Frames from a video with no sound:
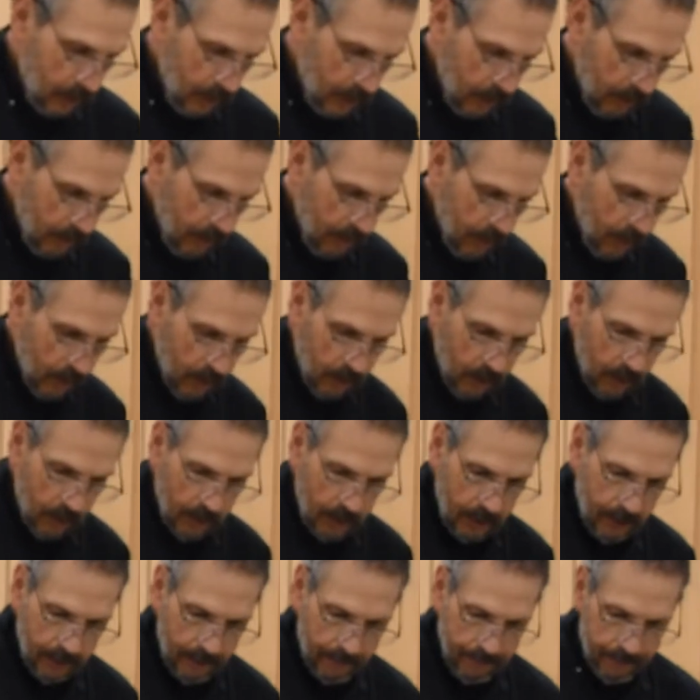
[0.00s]
And then
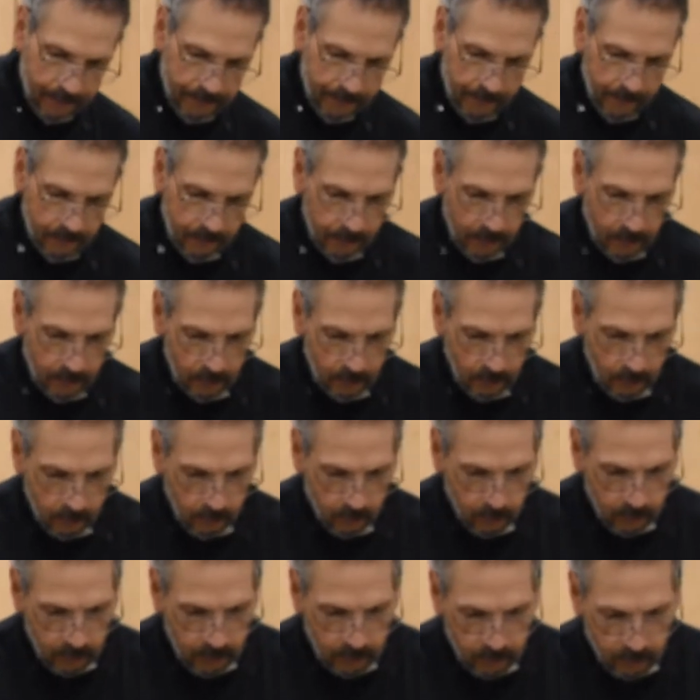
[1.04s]

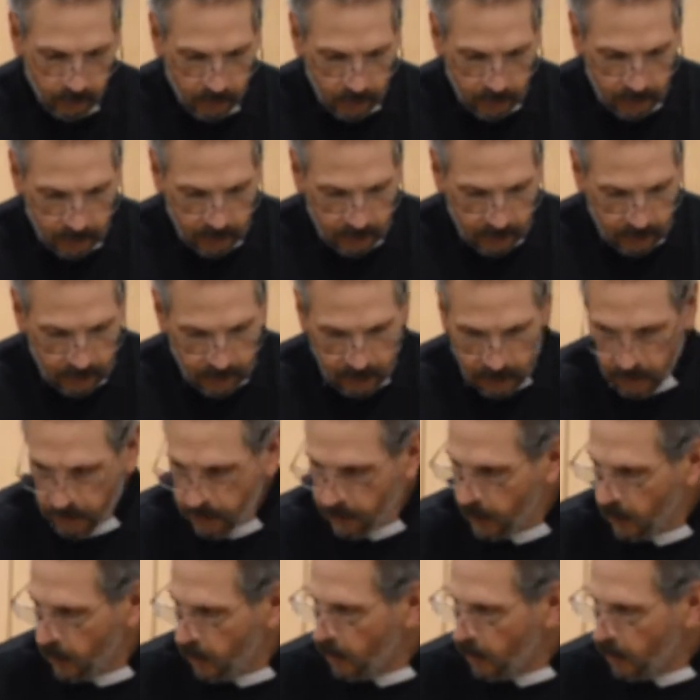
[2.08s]
we will cook them